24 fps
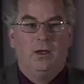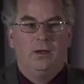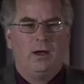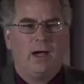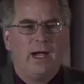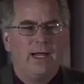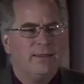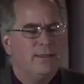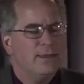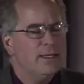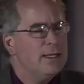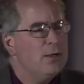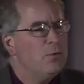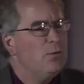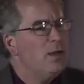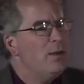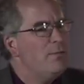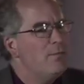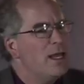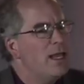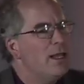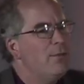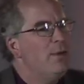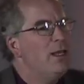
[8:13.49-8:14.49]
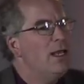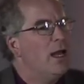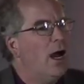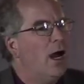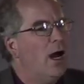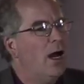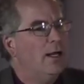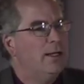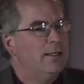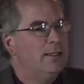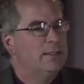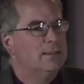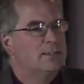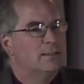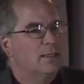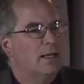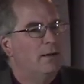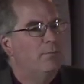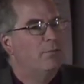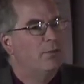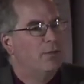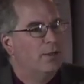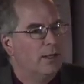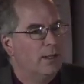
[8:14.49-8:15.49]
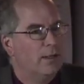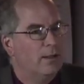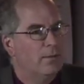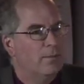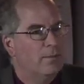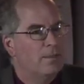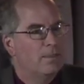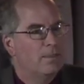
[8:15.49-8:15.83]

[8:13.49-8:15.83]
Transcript: I think we may be on to something.